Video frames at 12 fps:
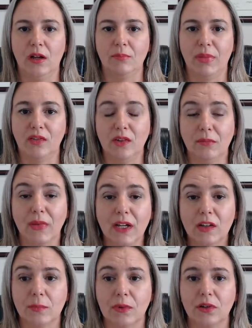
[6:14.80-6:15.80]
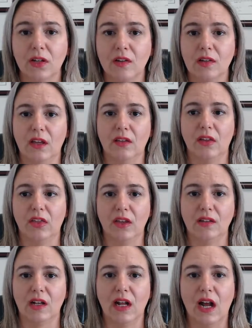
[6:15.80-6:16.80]
based on my experience and the
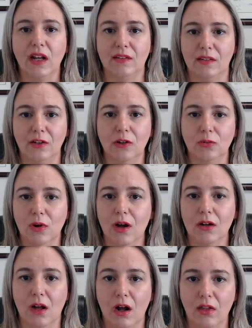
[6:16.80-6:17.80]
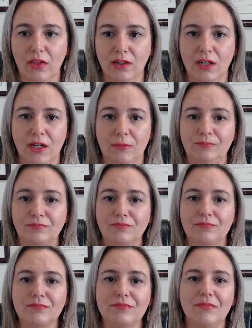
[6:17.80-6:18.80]
things that I see go wrong all the time.
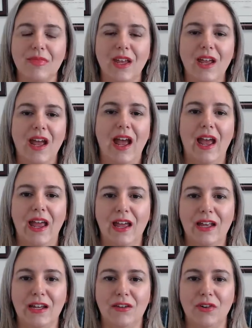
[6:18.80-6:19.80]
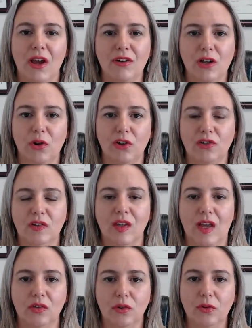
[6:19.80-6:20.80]
And if you have any questions,
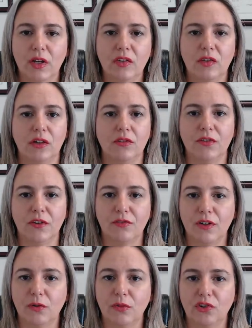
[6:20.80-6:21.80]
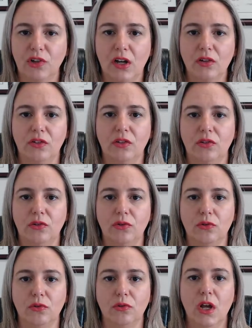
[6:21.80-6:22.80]
as always, feel free to reach out
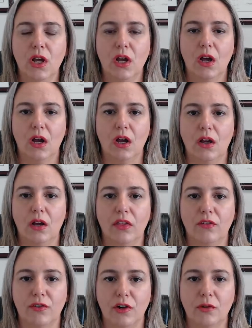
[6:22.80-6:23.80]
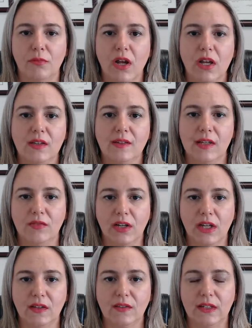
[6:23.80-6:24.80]
to the firm
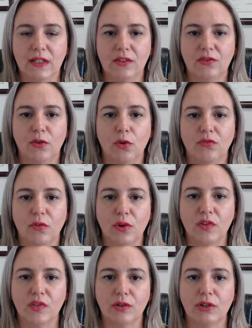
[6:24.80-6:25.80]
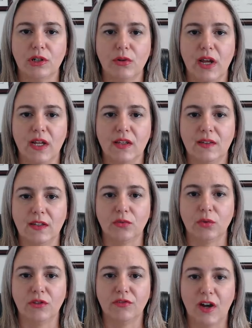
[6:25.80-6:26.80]

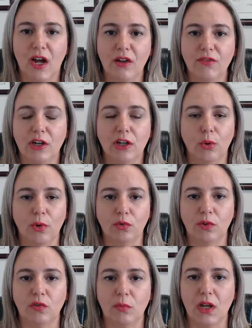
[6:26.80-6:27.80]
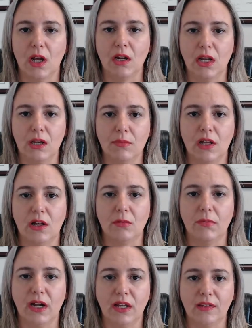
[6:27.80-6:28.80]
786-440-8615. You can always reach me on email,
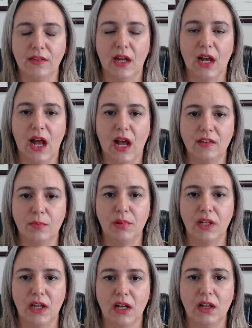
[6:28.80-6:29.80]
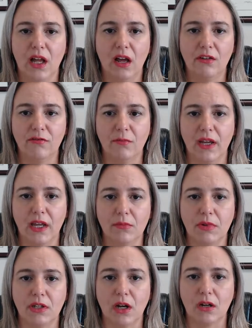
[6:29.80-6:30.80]

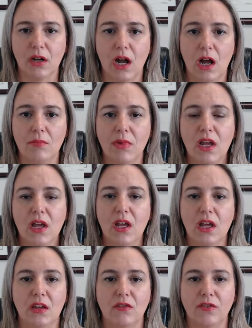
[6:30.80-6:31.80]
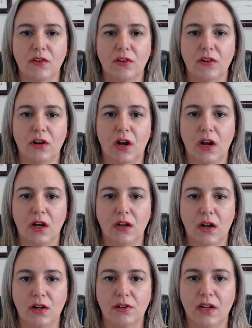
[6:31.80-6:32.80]
marisa@plfmiami.com. If you're on
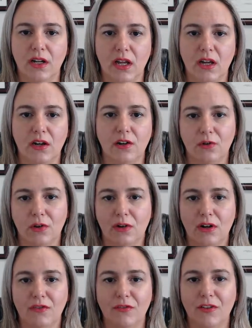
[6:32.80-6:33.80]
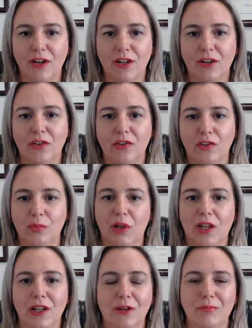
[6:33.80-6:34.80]
our dedicated URL for videos, there's
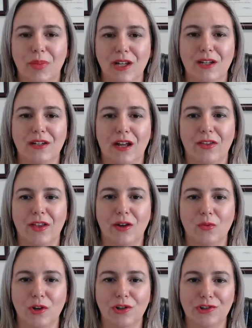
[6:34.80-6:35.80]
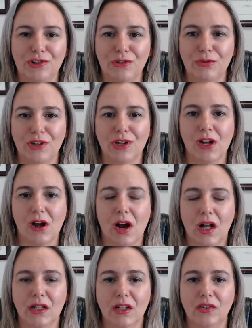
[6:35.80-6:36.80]
probably a button down there, one or two, where you can
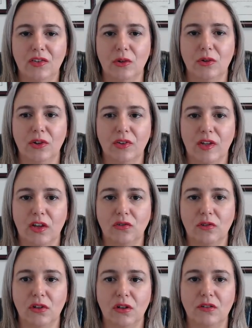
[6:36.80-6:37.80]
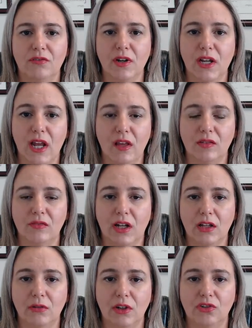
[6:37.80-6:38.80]
call us or schedule a free case
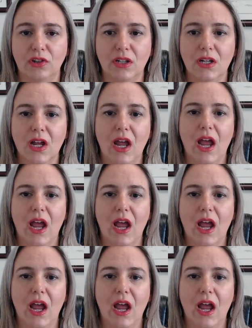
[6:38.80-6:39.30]
evaluation.